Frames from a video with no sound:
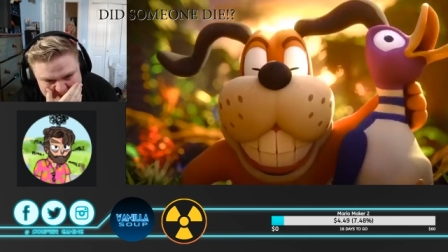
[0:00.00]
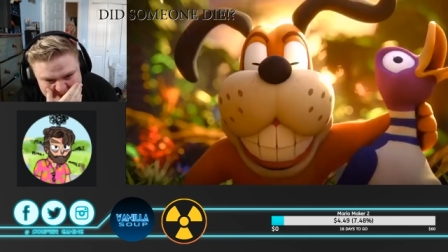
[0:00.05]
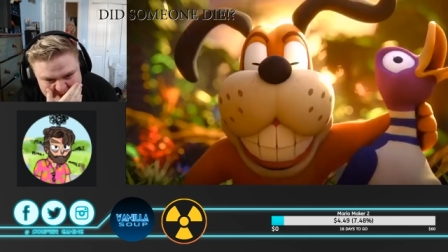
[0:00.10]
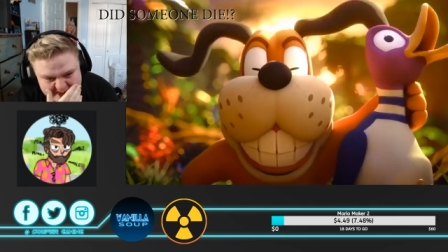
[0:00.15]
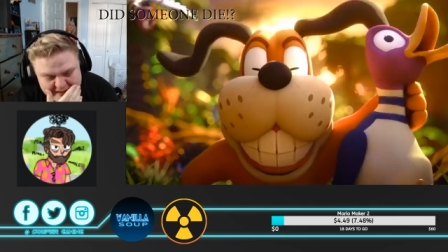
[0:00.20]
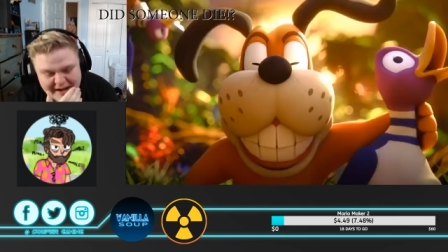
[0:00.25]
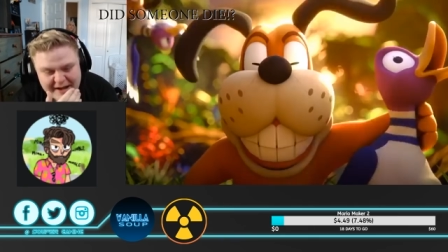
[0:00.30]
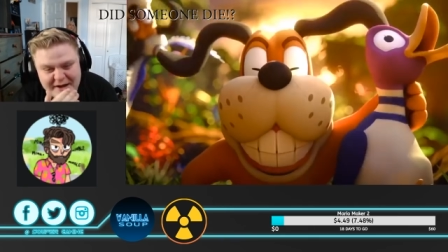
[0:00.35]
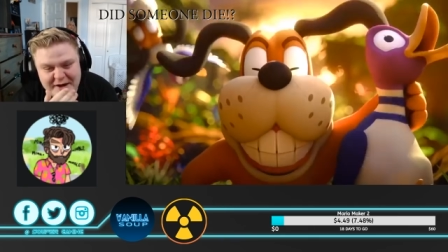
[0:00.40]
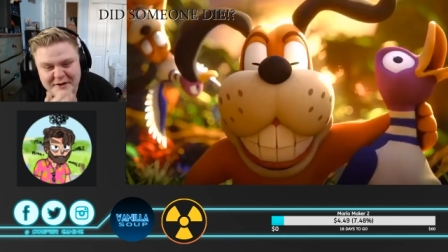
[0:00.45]

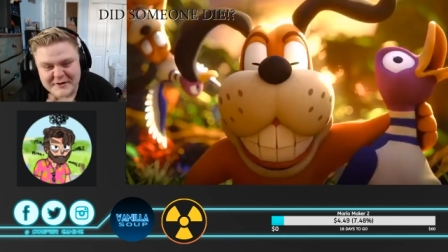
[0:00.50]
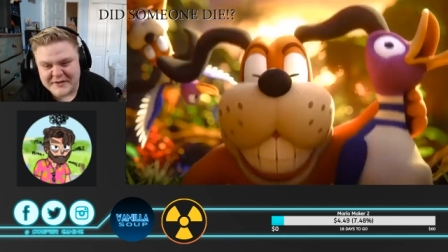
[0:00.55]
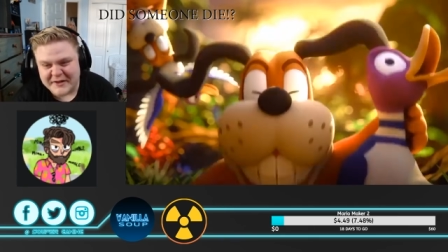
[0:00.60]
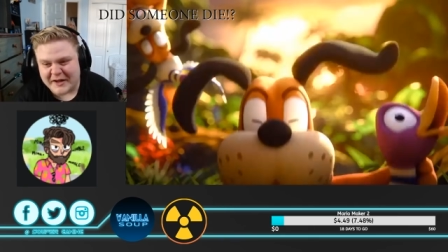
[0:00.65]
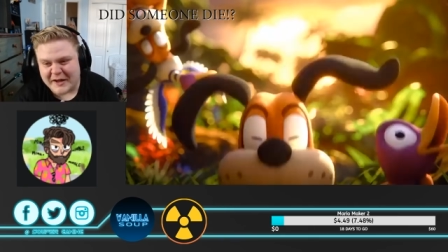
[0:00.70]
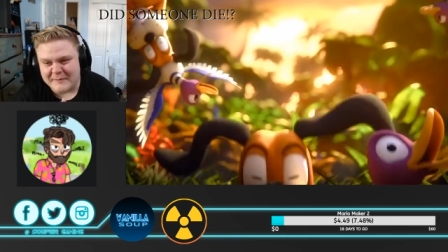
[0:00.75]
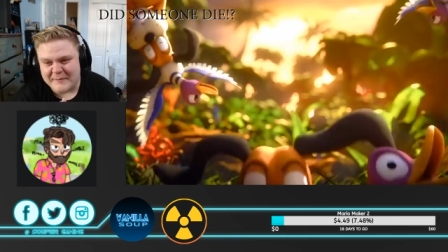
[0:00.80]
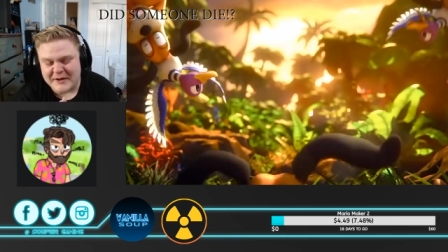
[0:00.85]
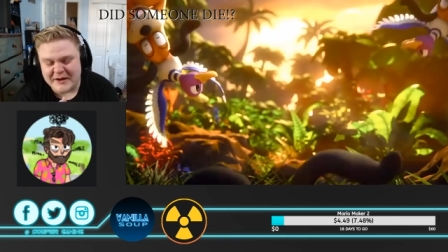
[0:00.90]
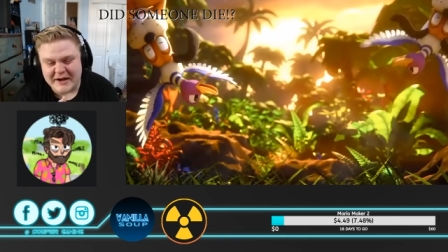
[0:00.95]
They knew the
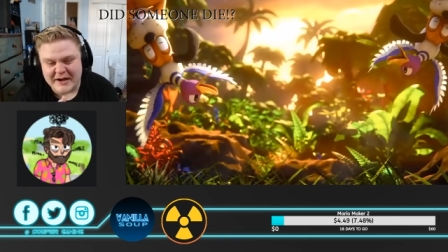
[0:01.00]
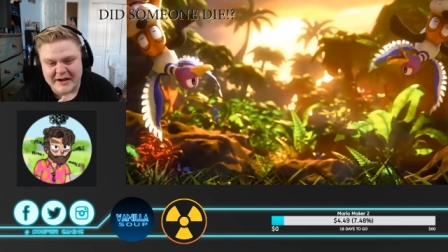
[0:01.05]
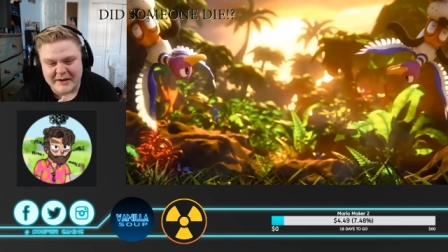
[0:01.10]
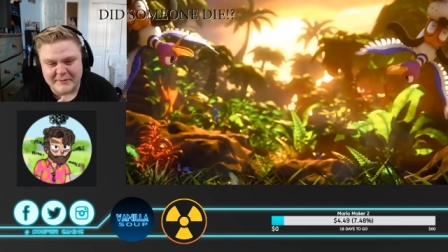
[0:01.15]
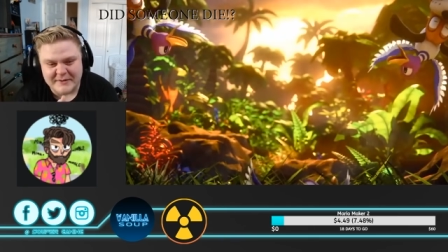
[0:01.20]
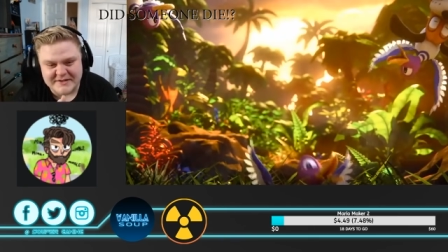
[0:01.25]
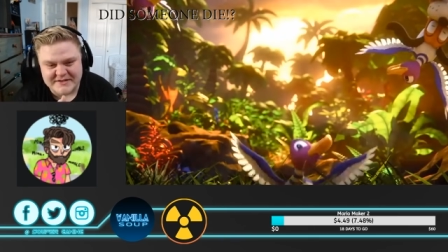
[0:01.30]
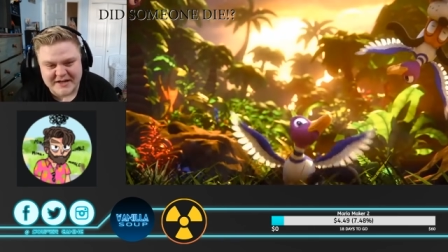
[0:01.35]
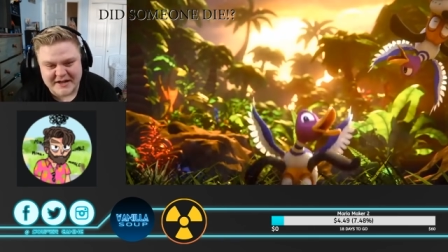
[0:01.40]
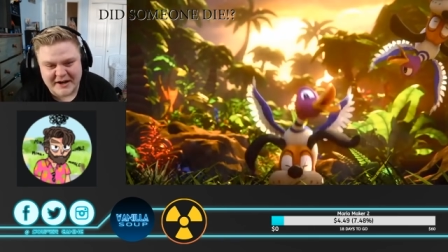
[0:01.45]
community
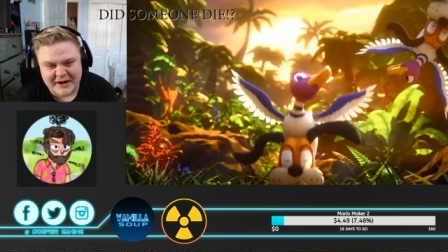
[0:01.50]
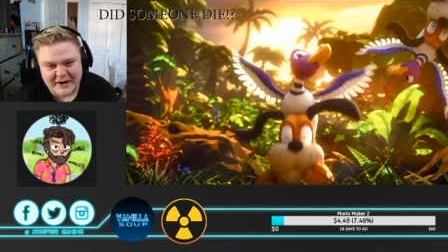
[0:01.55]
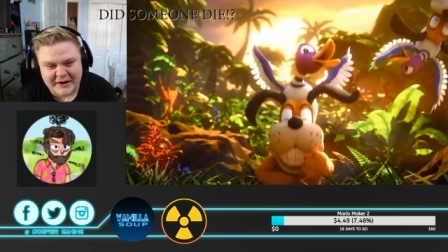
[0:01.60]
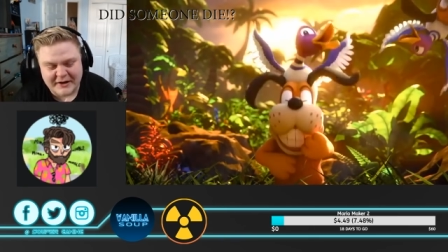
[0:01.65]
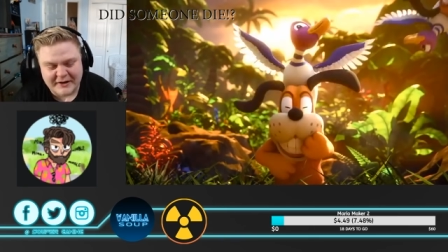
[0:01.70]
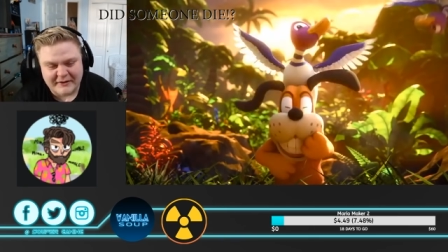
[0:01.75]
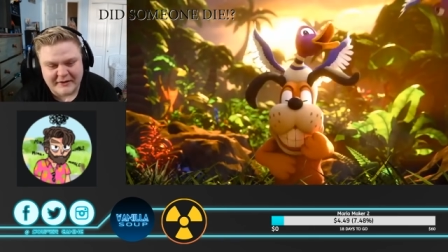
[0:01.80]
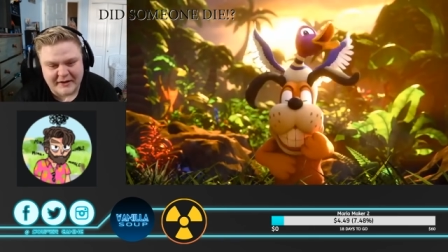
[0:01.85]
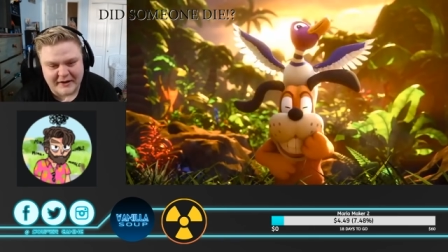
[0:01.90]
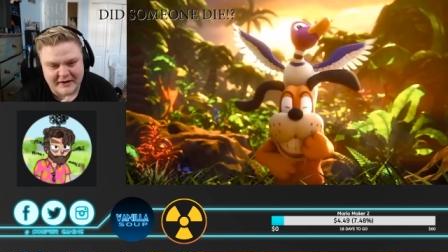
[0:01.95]
was gonna
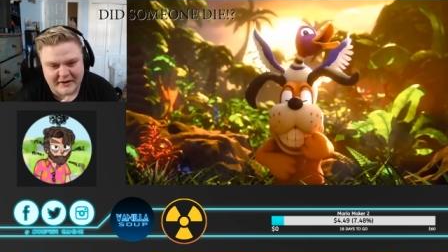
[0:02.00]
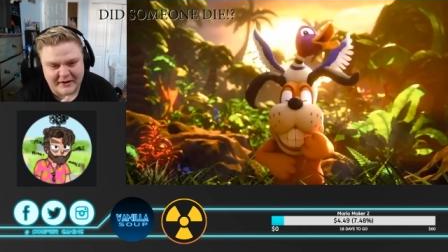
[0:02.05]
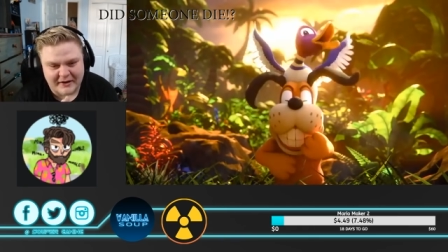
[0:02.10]
gonna